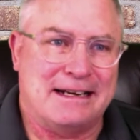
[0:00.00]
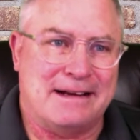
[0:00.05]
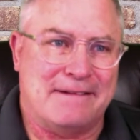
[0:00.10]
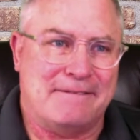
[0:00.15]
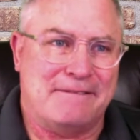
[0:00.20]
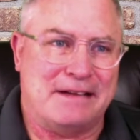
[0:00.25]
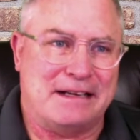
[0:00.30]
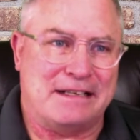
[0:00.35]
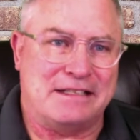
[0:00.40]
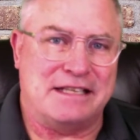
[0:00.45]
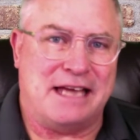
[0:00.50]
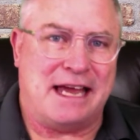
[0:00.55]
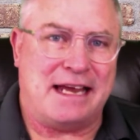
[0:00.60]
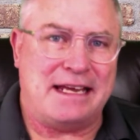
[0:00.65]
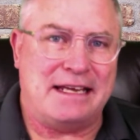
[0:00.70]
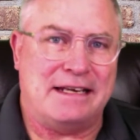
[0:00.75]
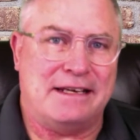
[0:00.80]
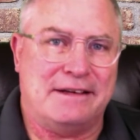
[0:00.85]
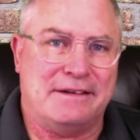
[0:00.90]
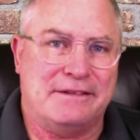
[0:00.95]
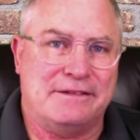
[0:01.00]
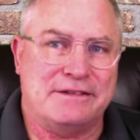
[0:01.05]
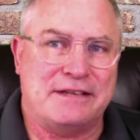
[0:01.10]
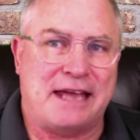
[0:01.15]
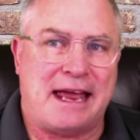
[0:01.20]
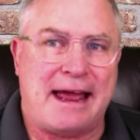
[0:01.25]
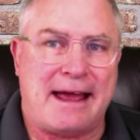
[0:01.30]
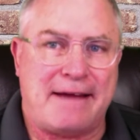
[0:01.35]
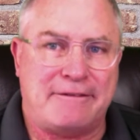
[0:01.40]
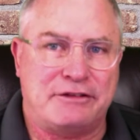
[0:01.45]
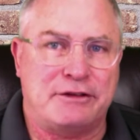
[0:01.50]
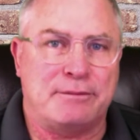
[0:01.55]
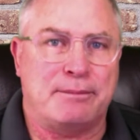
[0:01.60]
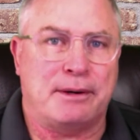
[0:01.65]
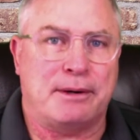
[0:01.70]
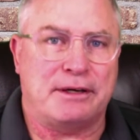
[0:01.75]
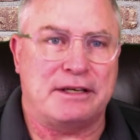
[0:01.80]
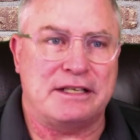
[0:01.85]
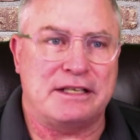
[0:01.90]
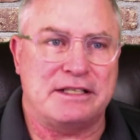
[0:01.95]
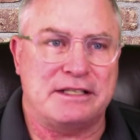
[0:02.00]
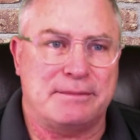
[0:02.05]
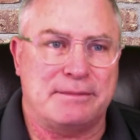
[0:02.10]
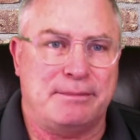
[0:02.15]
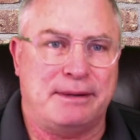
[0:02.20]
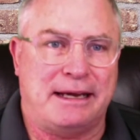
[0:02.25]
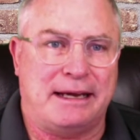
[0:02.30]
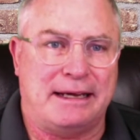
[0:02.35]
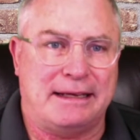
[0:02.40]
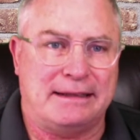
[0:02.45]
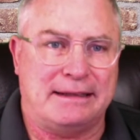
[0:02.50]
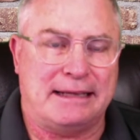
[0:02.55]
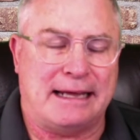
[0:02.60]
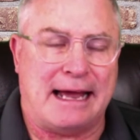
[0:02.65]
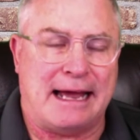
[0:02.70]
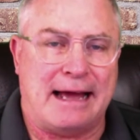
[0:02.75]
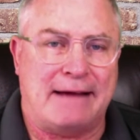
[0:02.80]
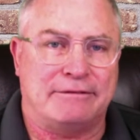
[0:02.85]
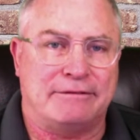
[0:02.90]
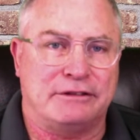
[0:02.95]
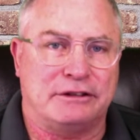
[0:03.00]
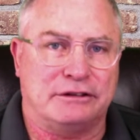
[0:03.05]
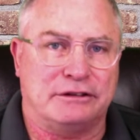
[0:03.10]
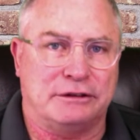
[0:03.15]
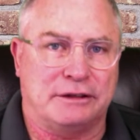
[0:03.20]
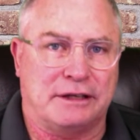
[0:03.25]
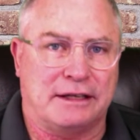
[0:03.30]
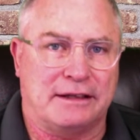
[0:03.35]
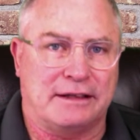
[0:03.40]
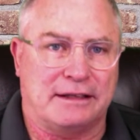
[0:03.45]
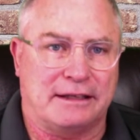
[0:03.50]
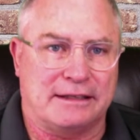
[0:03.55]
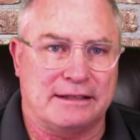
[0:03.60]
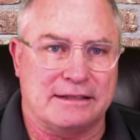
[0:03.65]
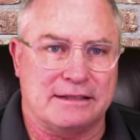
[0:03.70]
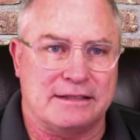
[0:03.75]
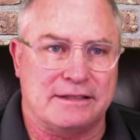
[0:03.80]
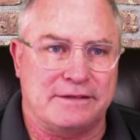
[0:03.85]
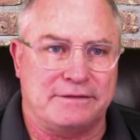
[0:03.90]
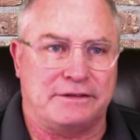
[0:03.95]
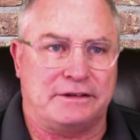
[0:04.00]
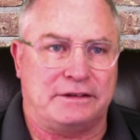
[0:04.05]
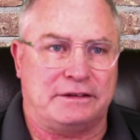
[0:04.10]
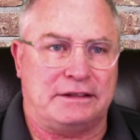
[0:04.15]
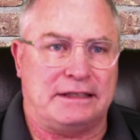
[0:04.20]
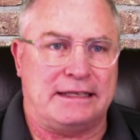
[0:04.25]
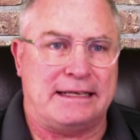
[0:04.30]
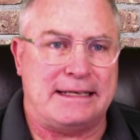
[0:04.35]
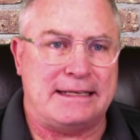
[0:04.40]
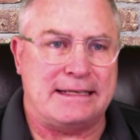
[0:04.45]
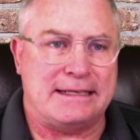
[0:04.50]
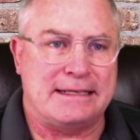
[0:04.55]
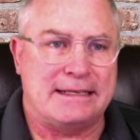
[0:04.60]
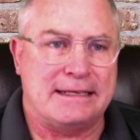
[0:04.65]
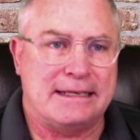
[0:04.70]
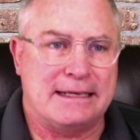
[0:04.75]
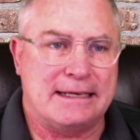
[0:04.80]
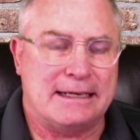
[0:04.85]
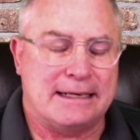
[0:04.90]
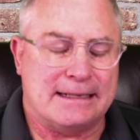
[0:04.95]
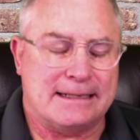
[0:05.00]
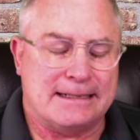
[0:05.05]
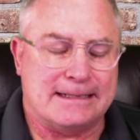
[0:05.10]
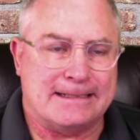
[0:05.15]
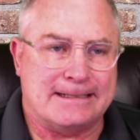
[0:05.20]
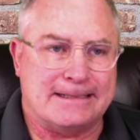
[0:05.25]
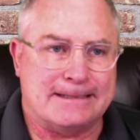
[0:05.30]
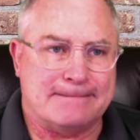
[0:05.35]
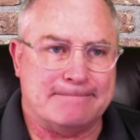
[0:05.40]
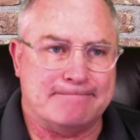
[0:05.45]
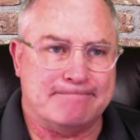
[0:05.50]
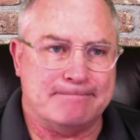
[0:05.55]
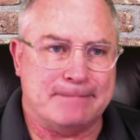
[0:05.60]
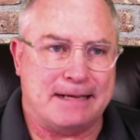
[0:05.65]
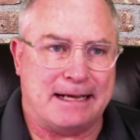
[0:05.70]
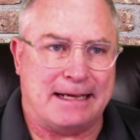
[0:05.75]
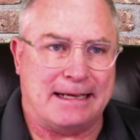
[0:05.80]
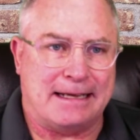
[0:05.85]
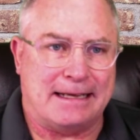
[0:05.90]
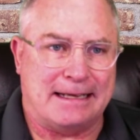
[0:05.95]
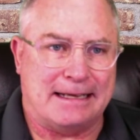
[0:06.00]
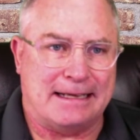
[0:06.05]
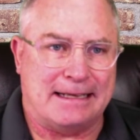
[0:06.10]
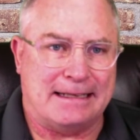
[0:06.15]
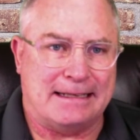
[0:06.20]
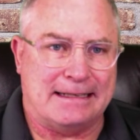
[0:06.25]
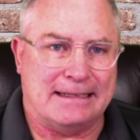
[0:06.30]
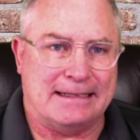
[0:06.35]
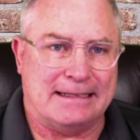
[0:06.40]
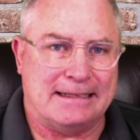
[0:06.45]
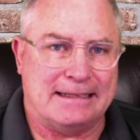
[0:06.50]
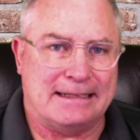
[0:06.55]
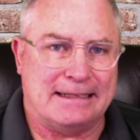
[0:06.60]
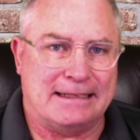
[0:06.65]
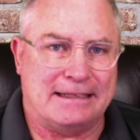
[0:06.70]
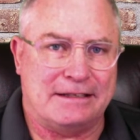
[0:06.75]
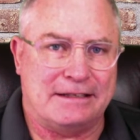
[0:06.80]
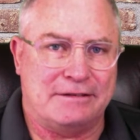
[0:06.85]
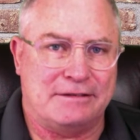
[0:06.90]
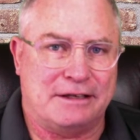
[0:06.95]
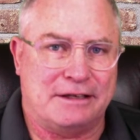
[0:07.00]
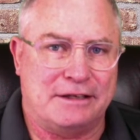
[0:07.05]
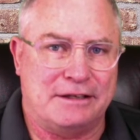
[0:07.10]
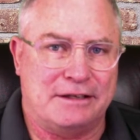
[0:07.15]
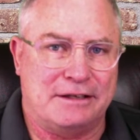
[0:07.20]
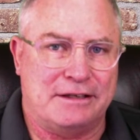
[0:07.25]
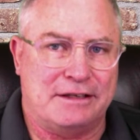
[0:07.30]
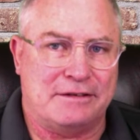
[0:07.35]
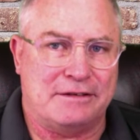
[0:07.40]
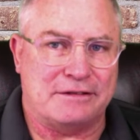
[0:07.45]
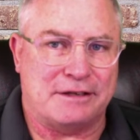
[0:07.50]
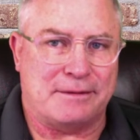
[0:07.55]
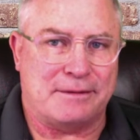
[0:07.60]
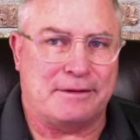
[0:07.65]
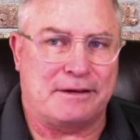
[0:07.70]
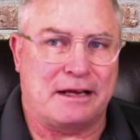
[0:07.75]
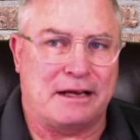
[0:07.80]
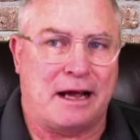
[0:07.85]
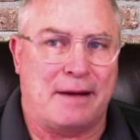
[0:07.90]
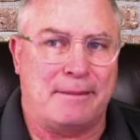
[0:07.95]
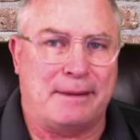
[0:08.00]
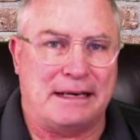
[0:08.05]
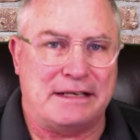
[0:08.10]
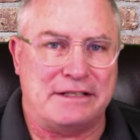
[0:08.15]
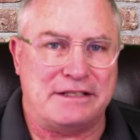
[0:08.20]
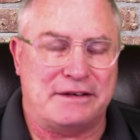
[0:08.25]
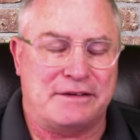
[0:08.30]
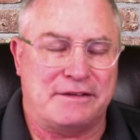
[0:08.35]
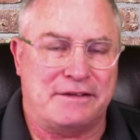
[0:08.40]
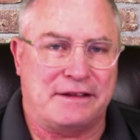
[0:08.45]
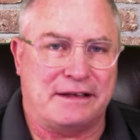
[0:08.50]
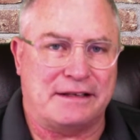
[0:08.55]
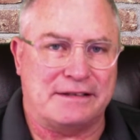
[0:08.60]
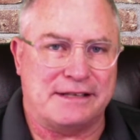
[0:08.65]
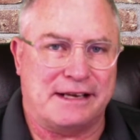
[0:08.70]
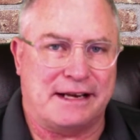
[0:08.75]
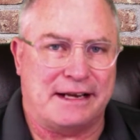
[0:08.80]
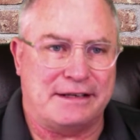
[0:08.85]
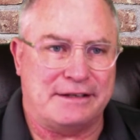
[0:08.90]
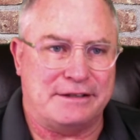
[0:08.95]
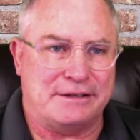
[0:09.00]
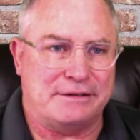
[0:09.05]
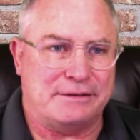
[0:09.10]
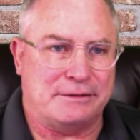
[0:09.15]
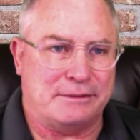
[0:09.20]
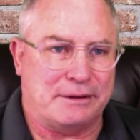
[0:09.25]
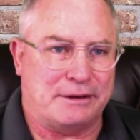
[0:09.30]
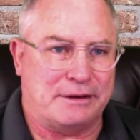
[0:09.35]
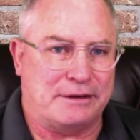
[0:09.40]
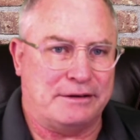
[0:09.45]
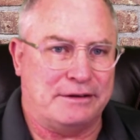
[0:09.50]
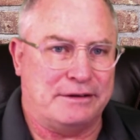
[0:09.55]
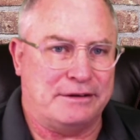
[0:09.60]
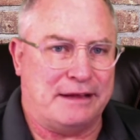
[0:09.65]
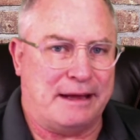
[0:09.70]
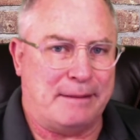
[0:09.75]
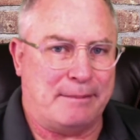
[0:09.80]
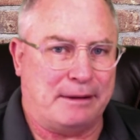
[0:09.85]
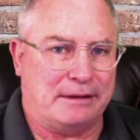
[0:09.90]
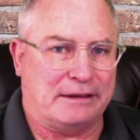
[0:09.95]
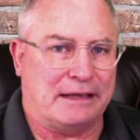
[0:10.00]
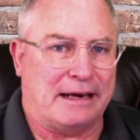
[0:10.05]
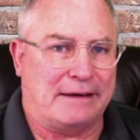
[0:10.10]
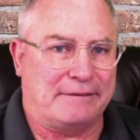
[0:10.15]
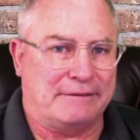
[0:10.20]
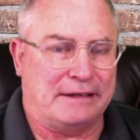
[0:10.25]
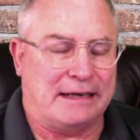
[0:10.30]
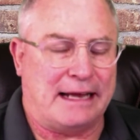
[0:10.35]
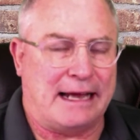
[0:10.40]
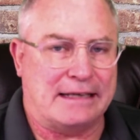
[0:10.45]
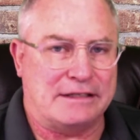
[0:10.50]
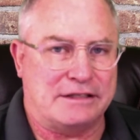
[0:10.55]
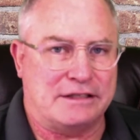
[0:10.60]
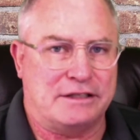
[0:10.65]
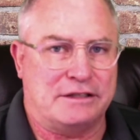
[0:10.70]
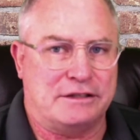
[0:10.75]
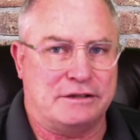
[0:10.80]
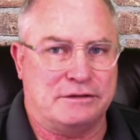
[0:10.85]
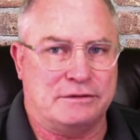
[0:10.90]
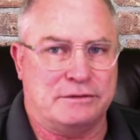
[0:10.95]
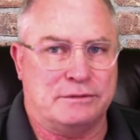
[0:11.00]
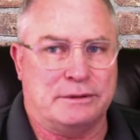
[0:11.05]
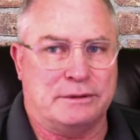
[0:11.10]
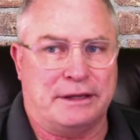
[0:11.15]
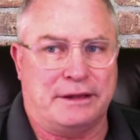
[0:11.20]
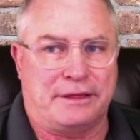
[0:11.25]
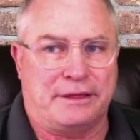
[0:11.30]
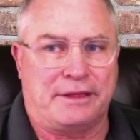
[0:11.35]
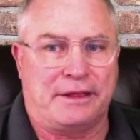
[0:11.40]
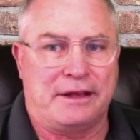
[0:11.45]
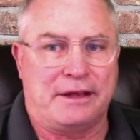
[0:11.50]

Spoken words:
Executives have to participate. They have to look at things differently. And you can, there's a combination of things that I do in order to do that, but a lot of it has to do with